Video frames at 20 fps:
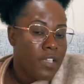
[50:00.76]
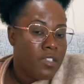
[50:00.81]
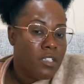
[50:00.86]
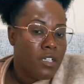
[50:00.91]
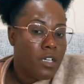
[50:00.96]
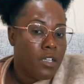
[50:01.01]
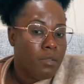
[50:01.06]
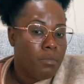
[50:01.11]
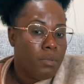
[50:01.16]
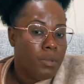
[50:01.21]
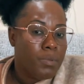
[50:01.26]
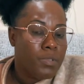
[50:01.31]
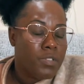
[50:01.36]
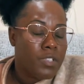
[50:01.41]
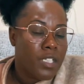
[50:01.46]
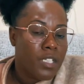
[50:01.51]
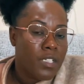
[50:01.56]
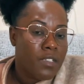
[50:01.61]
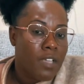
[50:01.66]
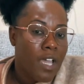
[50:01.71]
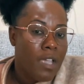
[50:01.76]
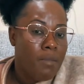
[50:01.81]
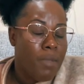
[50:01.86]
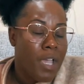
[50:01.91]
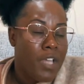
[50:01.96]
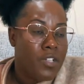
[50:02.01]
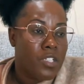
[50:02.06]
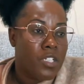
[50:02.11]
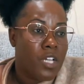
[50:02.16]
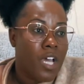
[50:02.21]
When I see other people's kids, I
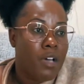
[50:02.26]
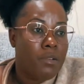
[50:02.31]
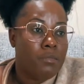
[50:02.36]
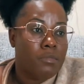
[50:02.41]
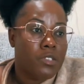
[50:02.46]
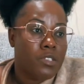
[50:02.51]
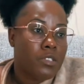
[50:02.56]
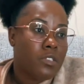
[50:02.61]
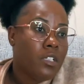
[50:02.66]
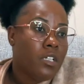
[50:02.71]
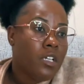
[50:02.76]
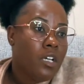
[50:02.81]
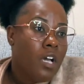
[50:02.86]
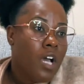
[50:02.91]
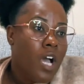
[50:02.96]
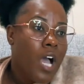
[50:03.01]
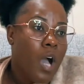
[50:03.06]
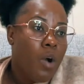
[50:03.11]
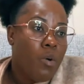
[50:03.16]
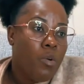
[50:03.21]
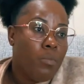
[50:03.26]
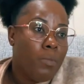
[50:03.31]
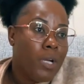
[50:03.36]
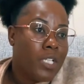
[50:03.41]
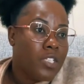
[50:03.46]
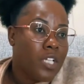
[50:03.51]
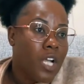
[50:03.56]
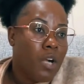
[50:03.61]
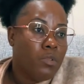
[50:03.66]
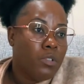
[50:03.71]
imagine how how
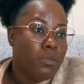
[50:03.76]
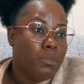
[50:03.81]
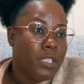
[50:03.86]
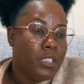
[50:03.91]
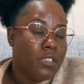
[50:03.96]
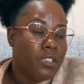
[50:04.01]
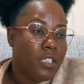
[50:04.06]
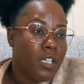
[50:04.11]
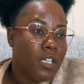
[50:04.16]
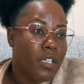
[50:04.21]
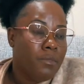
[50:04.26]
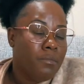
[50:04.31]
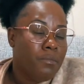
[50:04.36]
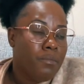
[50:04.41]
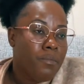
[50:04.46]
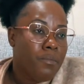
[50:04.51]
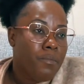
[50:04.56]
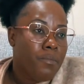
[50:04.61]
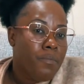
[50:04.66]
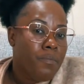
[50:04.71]
old my child would have been today.